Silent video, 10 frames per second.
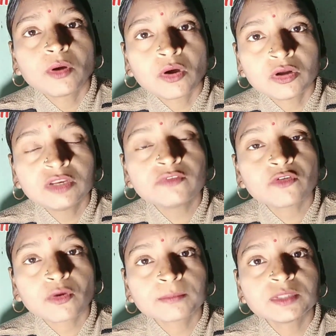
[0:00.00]
only
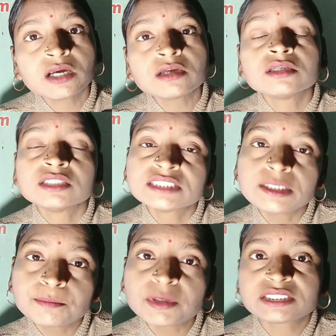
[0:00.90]
from the
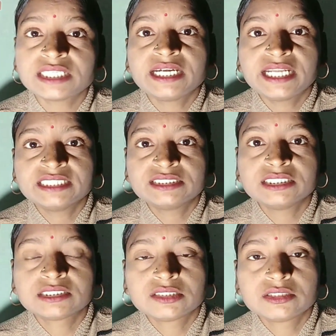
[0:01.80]
simple
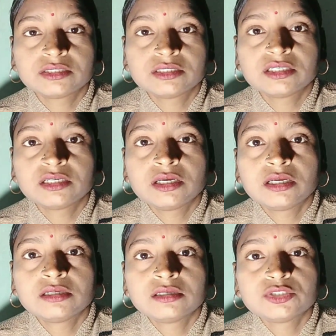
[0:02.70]
sentences.
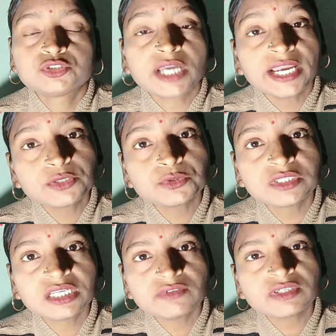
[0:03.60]
Try to
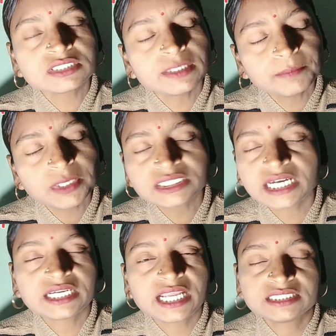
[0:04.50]
deliver simple
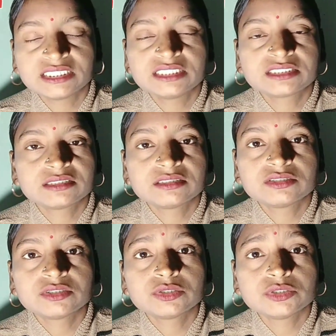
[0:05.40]
sentences.
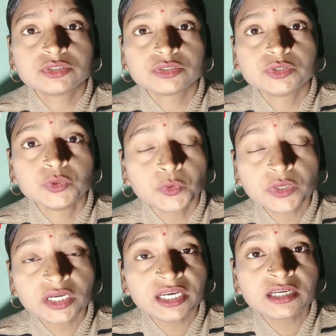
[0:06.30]

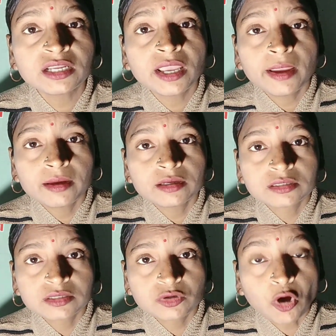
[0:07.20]
Don't need
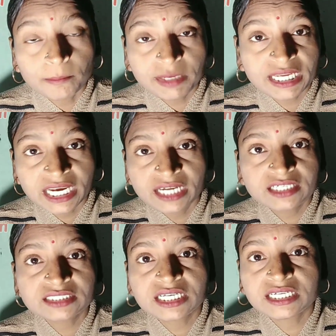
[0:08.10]

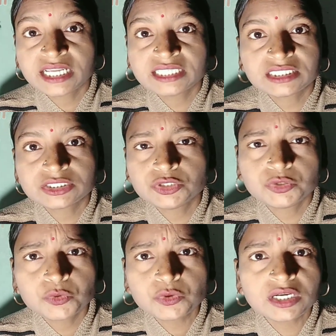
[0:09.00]
complicated sentences. You
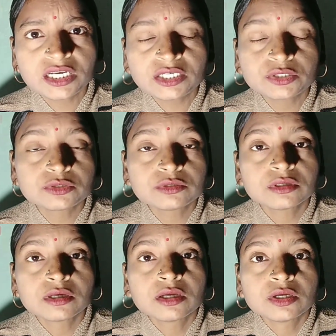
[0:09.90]
don't need
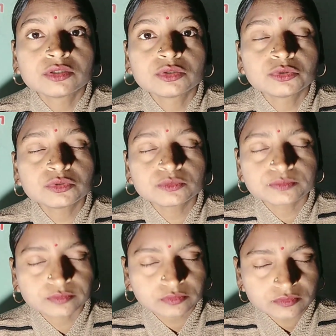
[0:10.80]

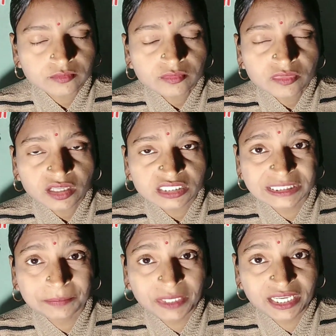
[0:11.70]
to
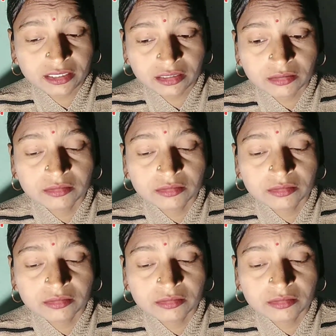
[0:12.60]
speak